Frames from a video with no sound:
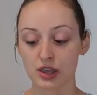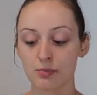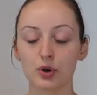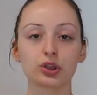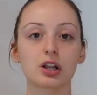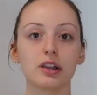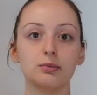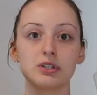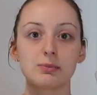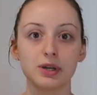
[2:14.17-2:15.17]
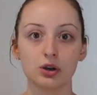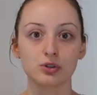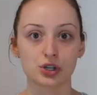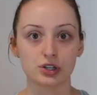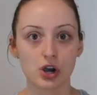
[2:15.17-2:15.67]
They both claim to be
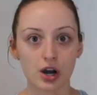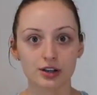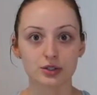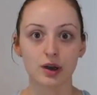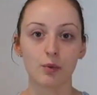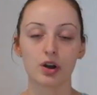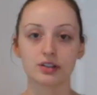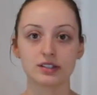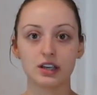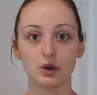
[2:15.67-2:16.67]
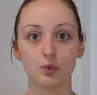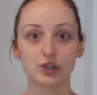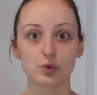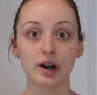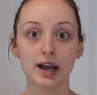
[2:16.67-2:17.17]
ultra dark, so I wanna see
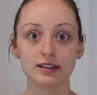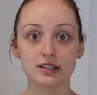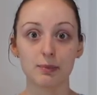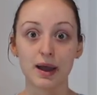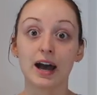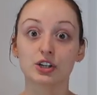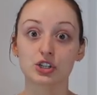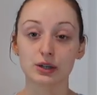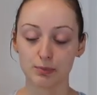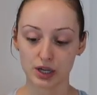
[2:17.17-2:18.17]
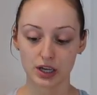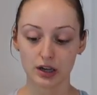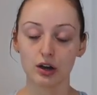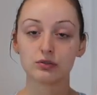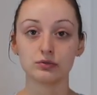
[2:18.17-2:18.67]
which one ends up actually
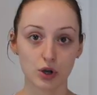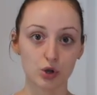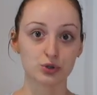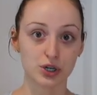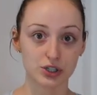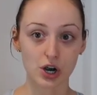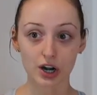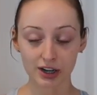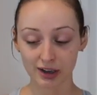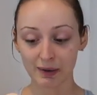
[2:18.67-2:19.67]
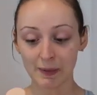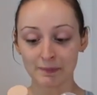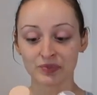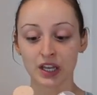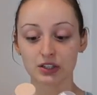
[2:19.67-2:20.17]
being ultra dark.
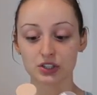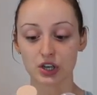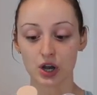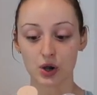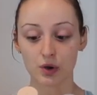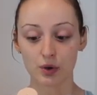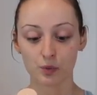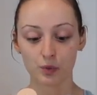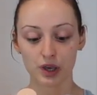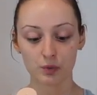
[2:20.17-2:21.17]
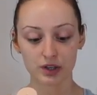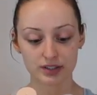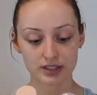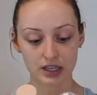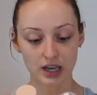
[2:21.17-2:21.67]
So we will
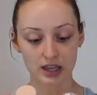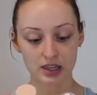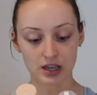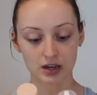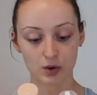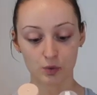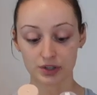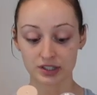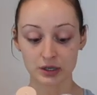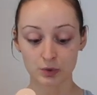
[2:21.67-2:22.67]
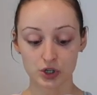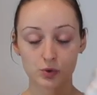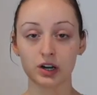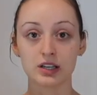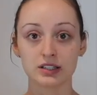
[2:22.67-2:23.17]
see, and then we'll see which
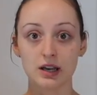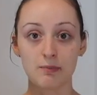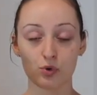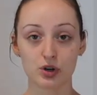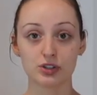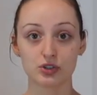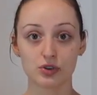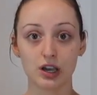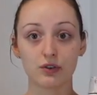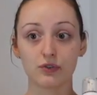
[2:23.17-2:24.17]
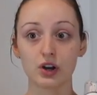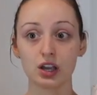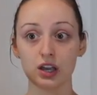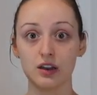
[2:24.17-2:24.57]
one is more streak free.